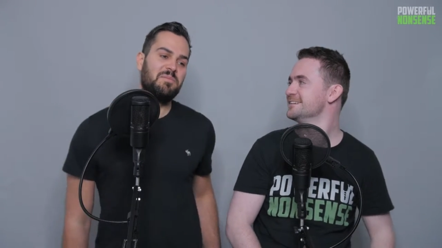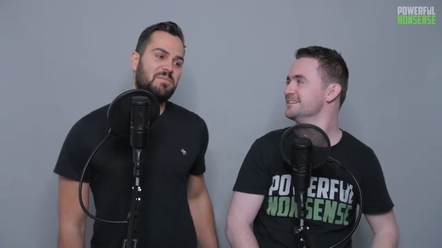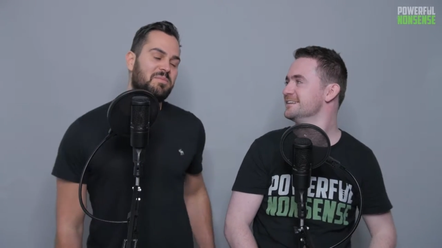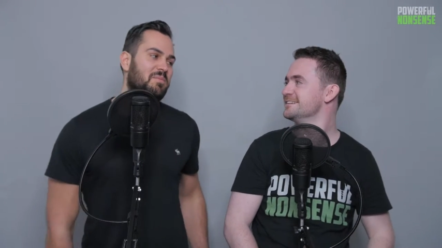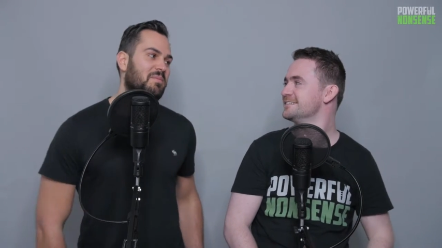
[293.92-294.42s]
Speaker 1: good.
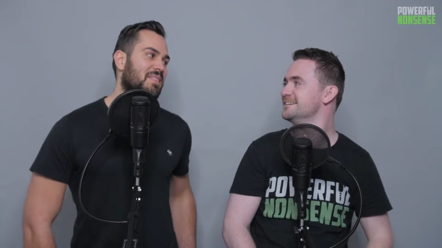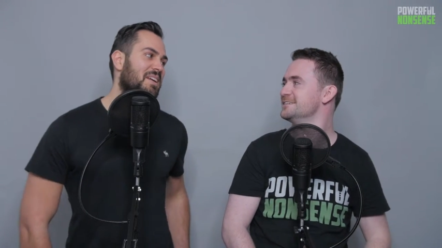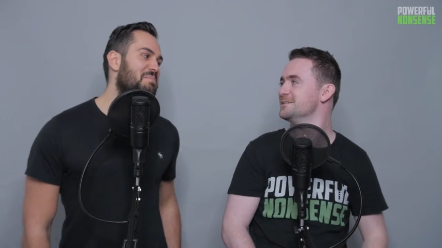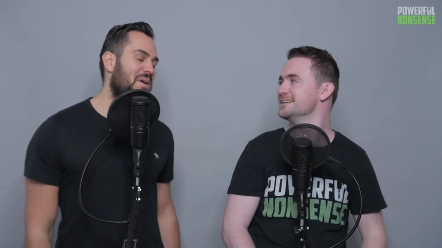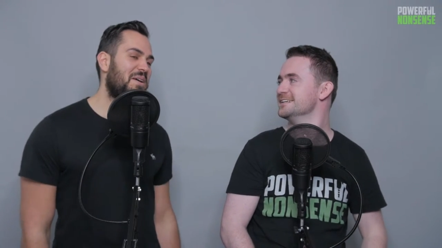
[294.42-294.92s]
The excuse.
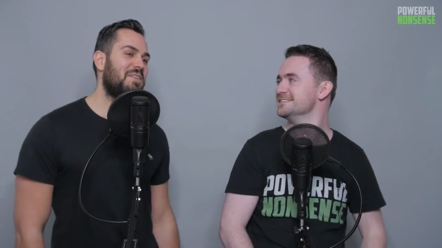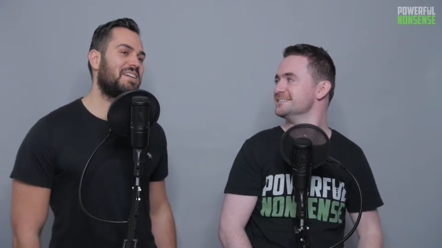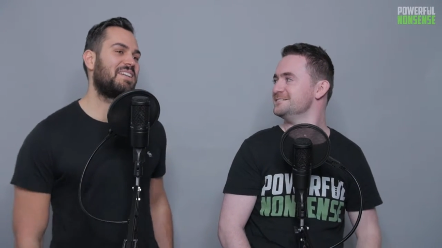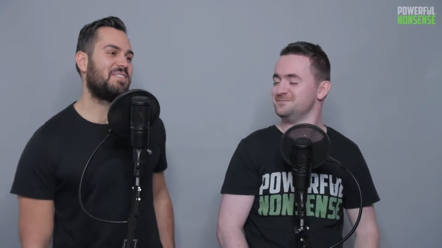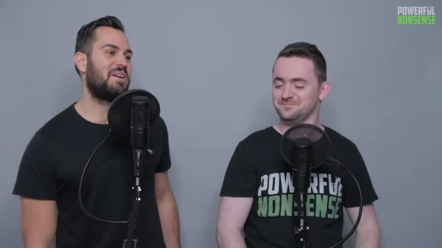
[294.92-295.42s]
Speaker 2: But I
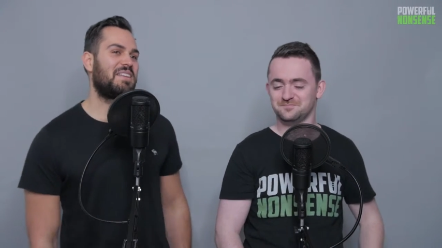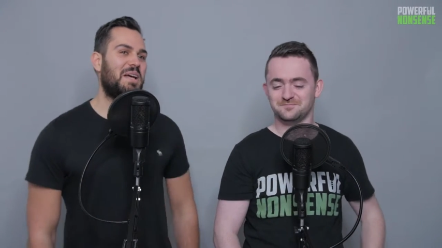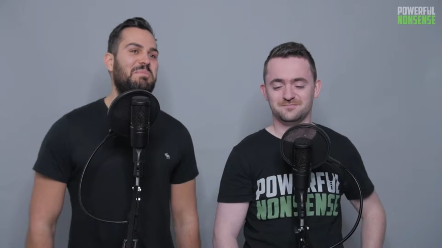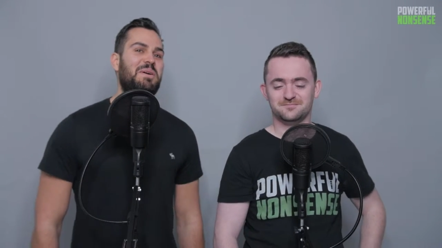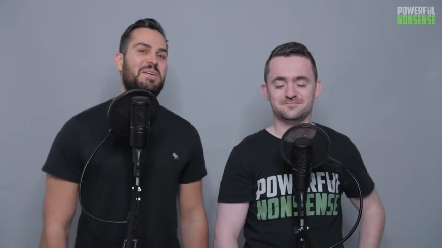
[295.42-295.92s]
reckon if you had
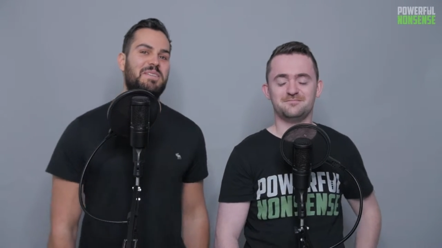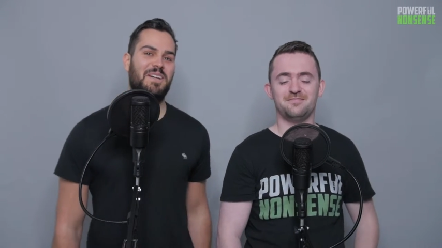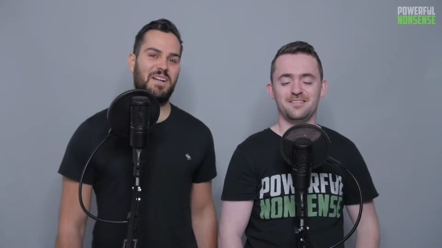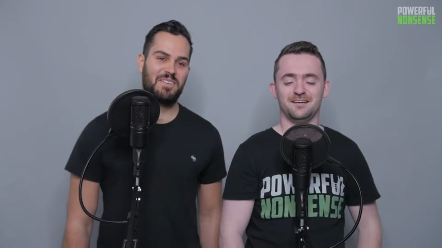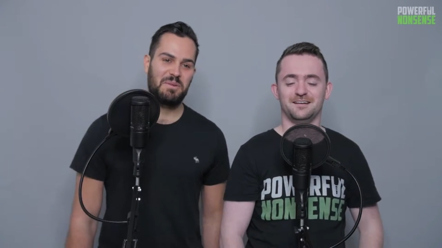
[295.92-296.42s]
that person
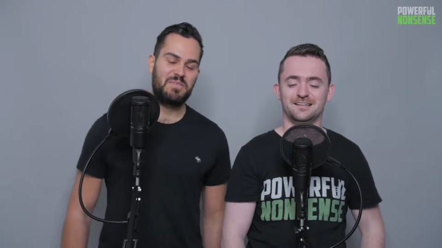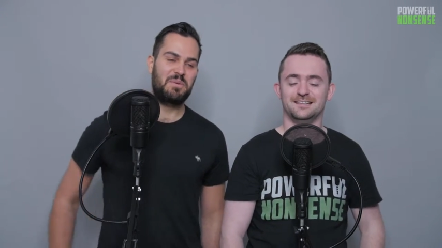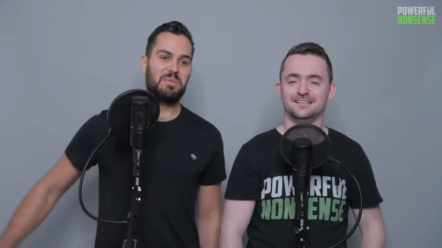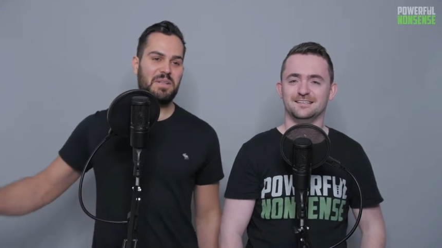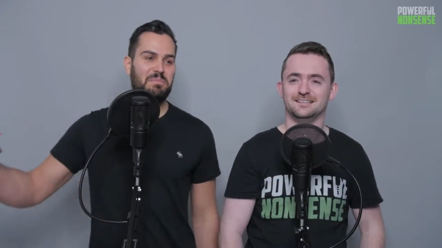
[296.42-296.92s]
going around with you,
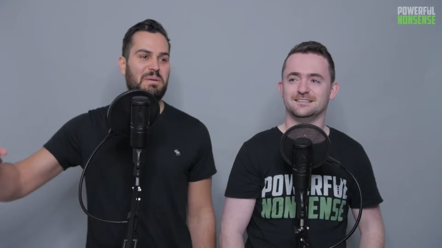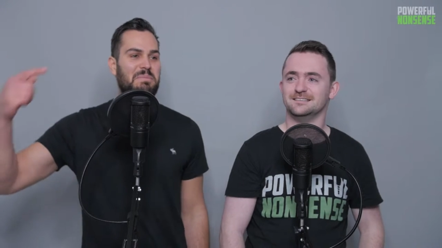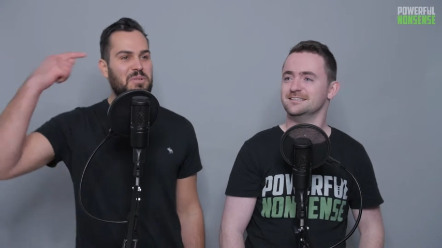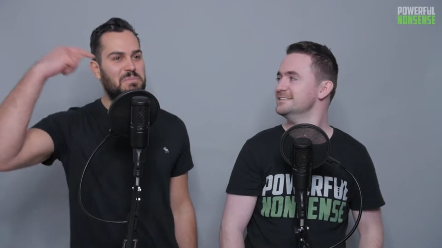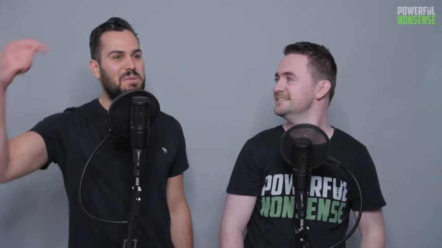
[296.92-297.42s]
but
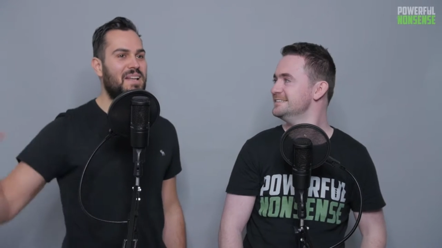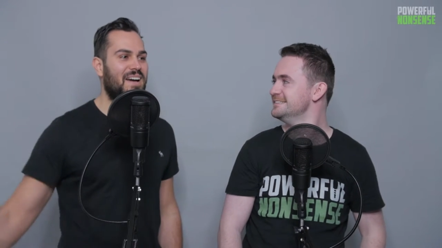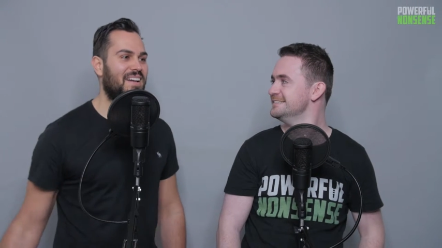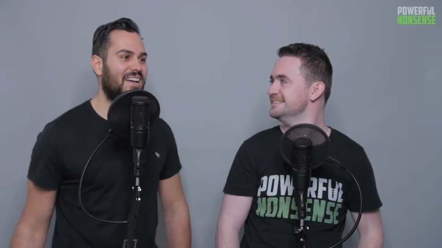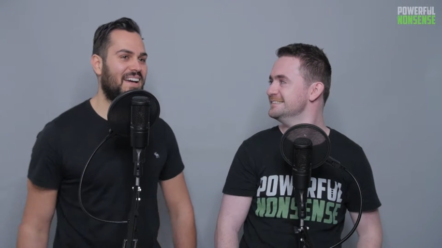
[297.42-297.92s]
people should put that
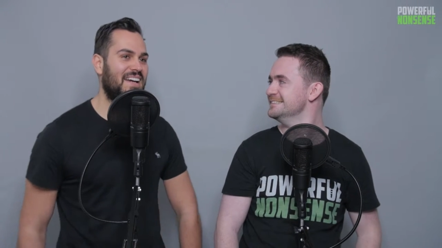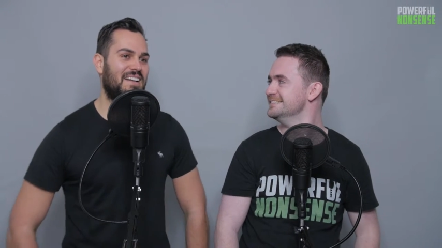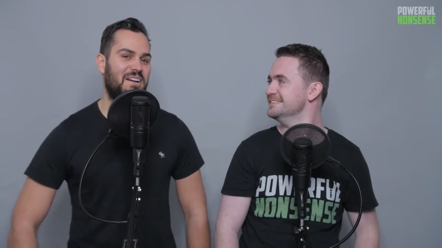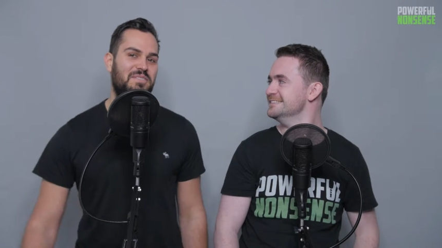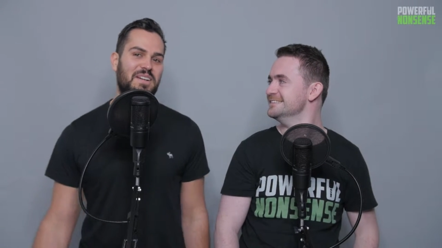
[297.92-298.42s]
in their head,
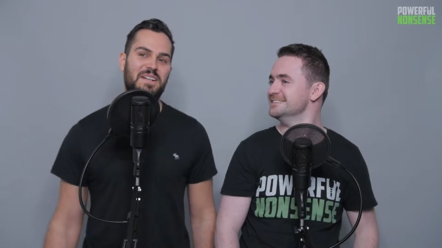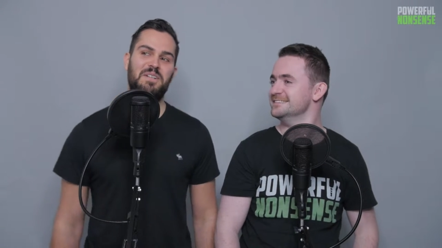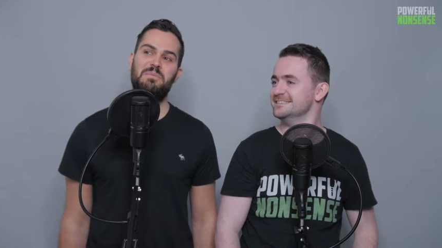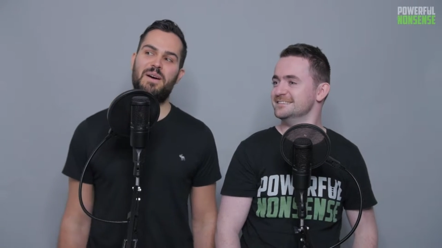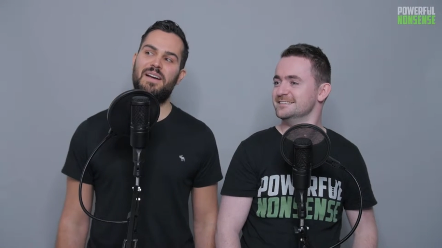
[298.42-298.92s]
like think in
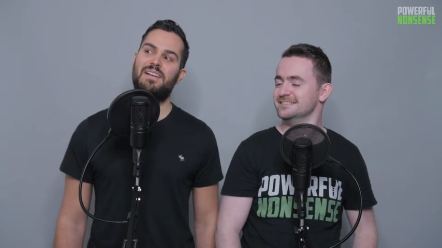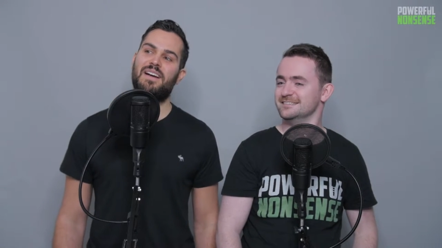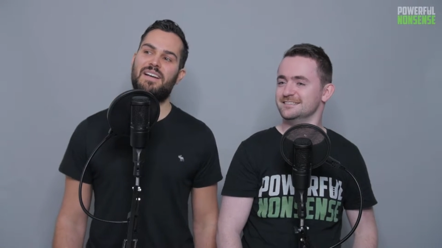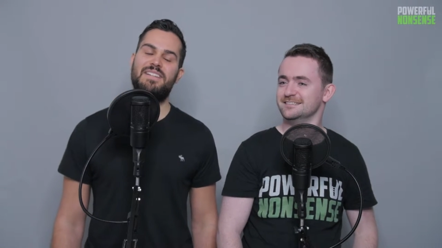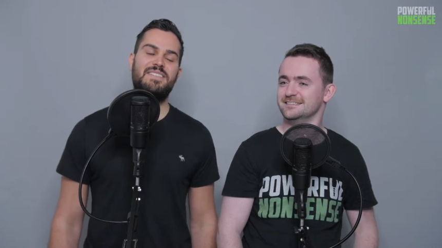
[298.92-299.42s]
your mind,
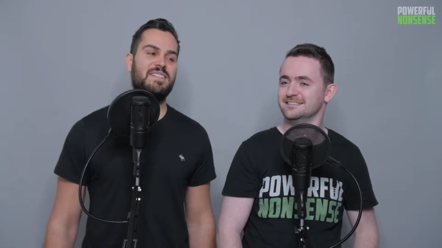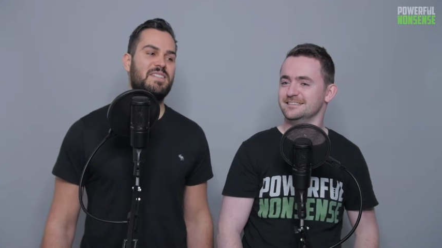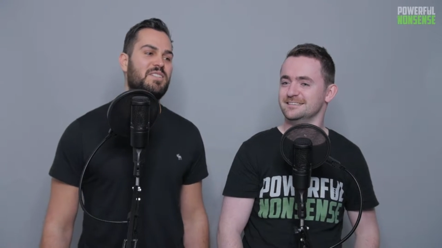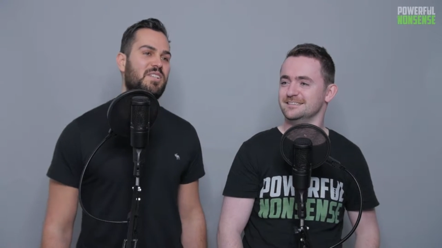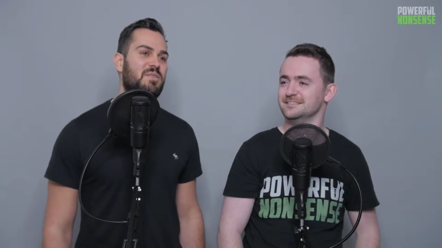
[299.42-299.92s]
like is this an
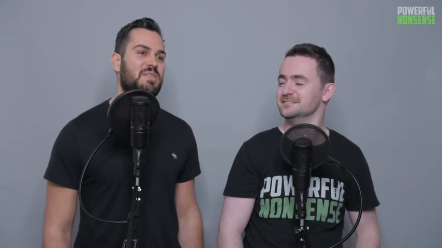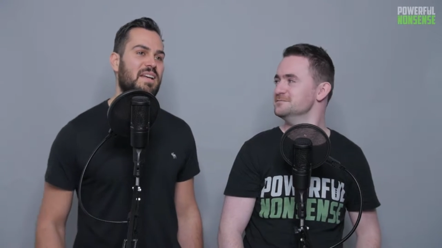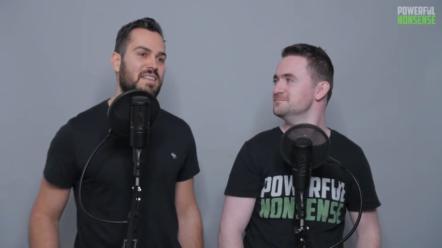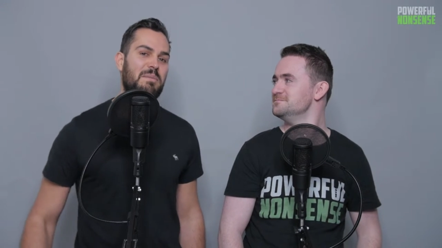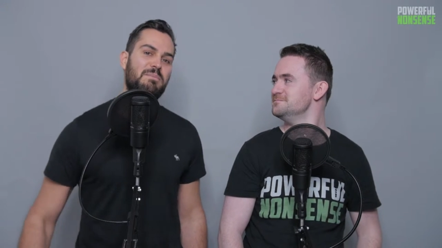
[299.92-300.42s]
excuse? And
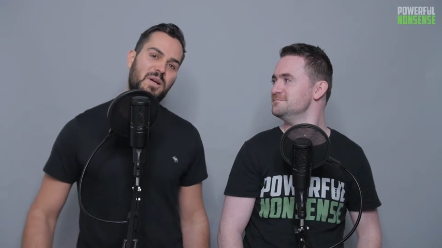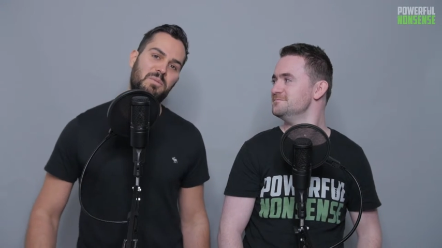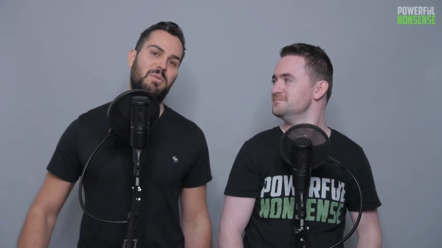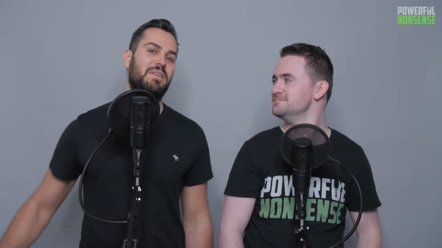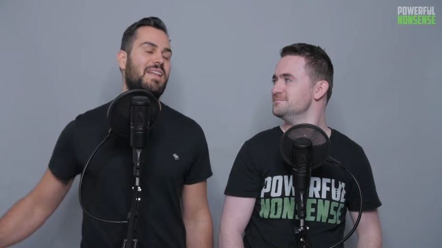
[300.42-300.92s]
at that
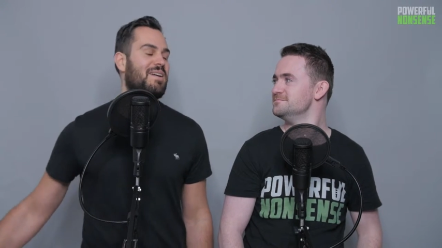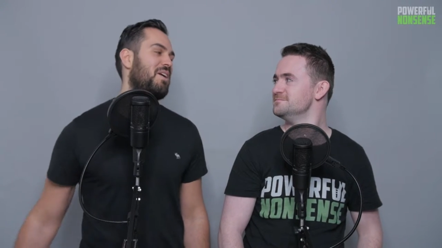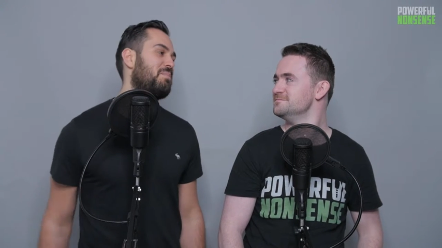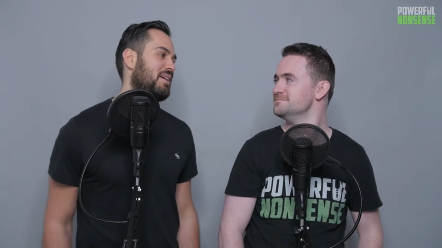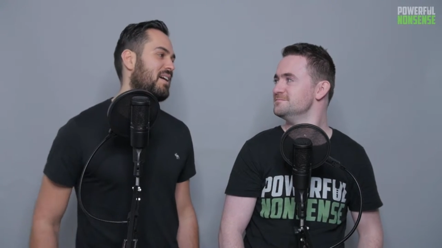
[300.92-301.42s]
moment, would that
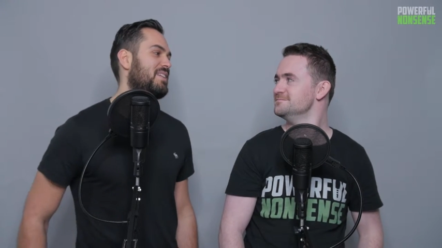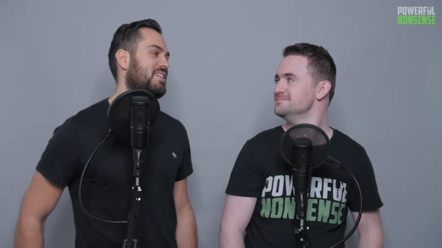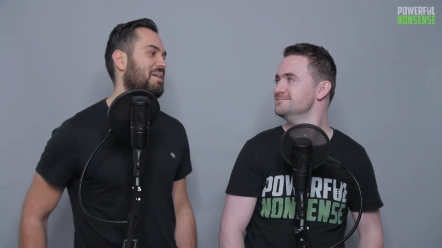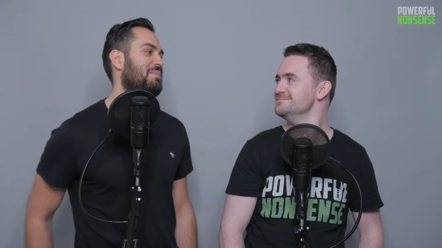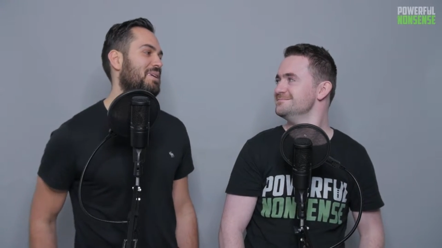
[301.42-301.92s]
rugby guy
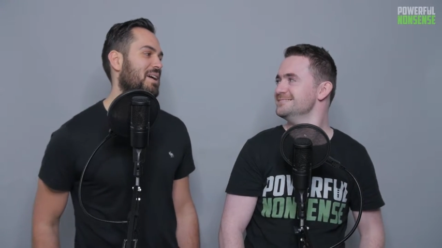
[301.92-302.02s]
take me